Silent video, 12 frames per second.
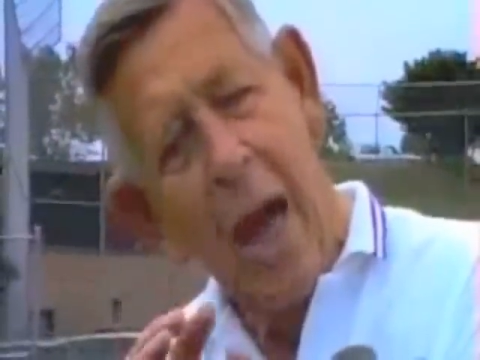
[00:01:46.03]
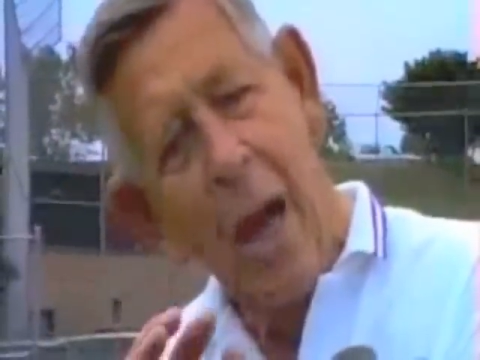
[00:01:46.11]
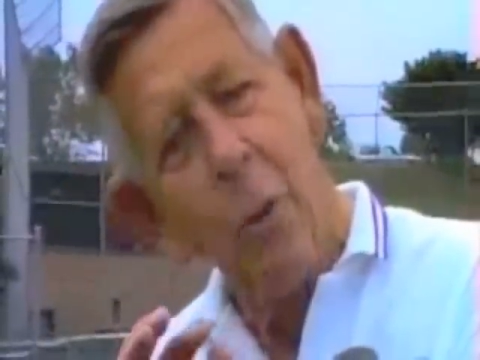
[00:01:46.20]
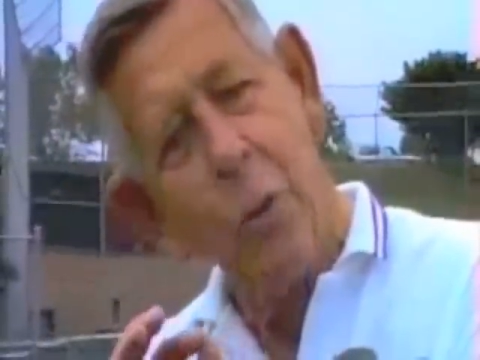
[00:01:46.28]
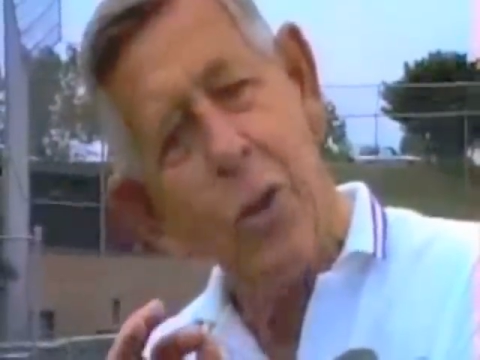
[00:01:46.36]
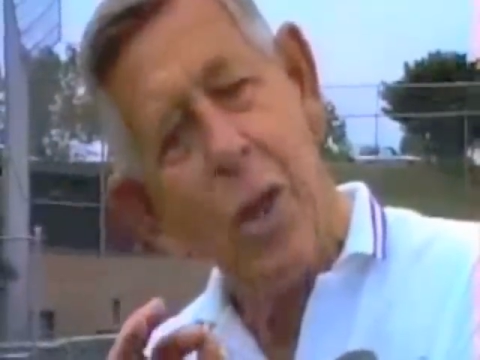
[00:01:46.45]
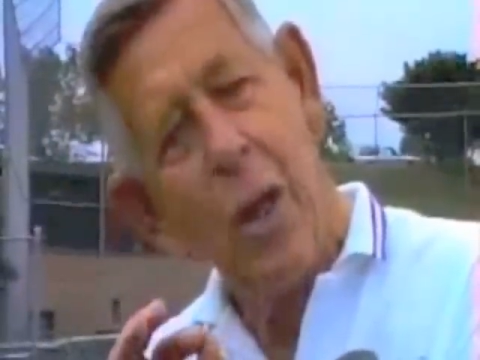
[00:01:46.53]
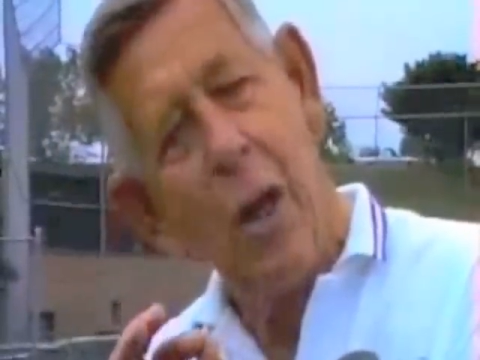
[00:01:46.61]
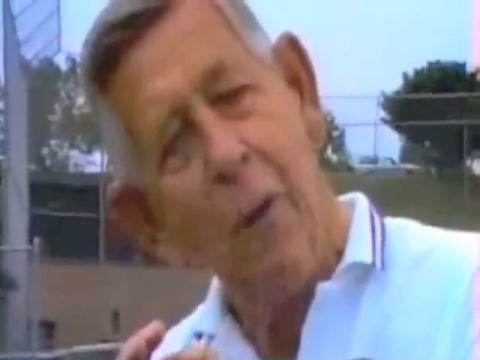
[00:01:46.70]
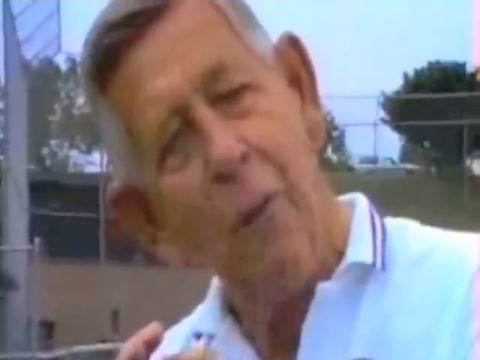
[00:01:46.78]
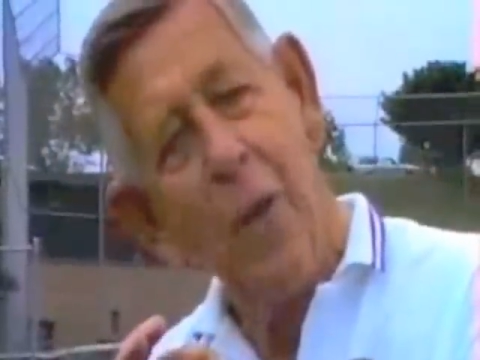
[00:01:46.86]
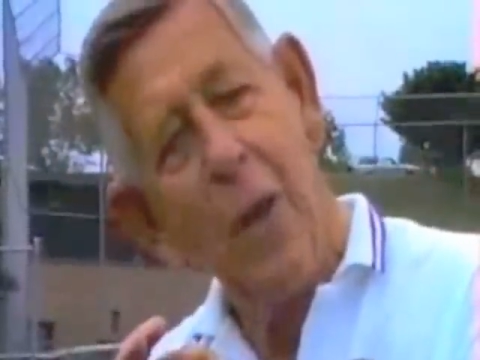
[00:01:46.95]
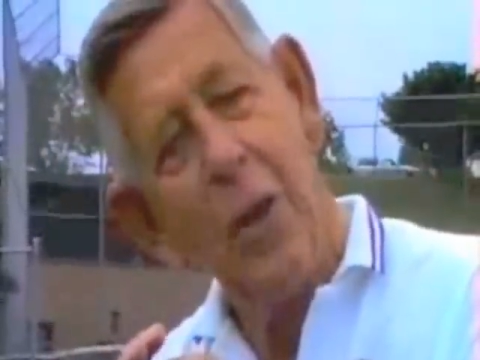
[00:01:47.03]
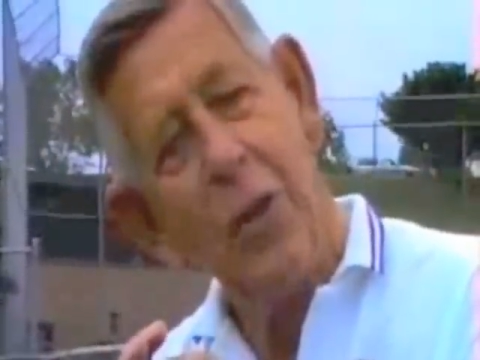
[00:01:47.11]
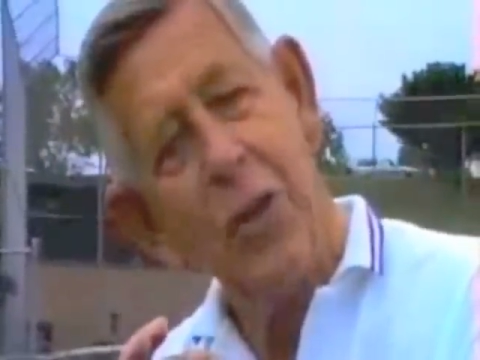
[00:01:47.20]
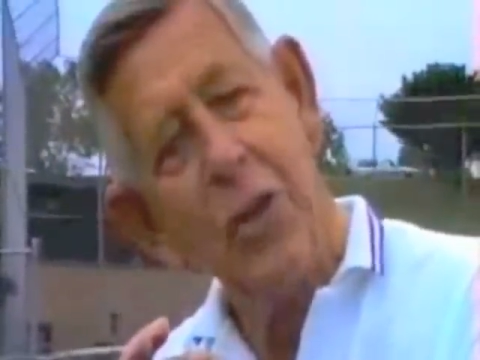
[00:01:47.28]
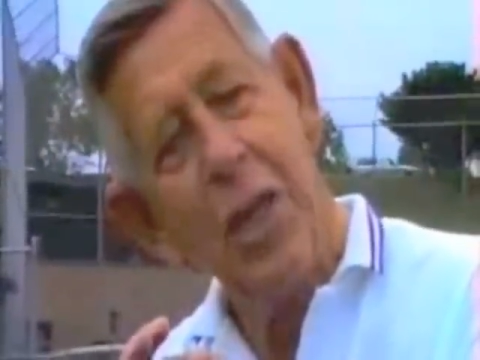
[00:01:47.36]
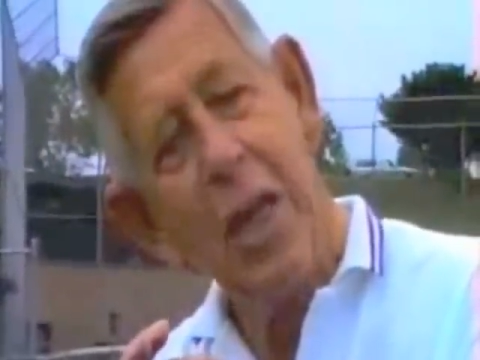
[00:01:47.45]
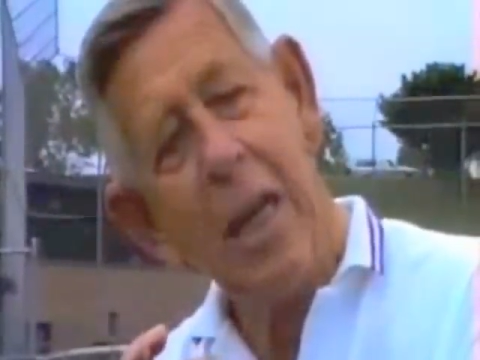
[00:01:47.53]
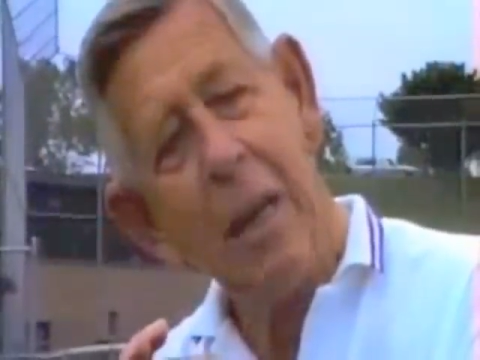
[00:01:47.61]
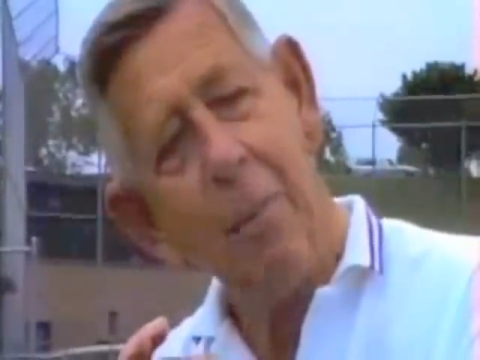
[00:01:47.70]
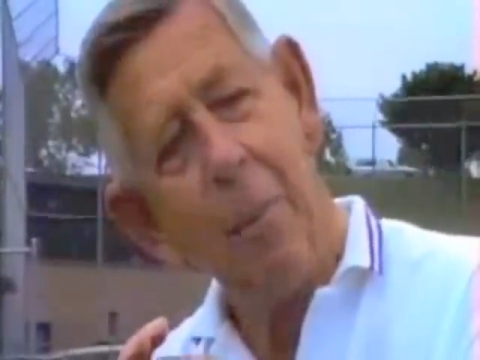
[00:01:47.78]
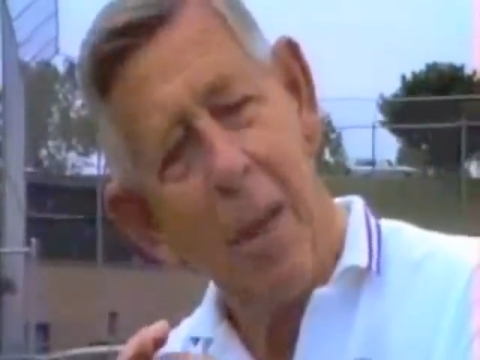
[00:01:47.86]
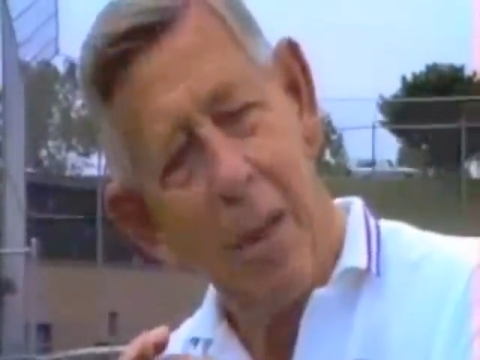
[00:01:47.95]
out of his
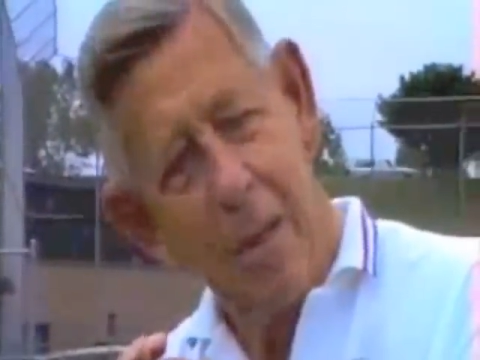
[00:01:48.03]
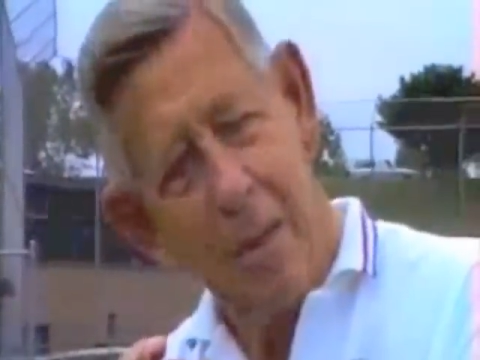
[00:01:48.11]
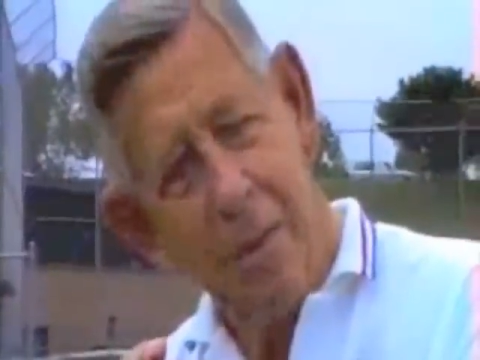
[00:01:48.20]
team.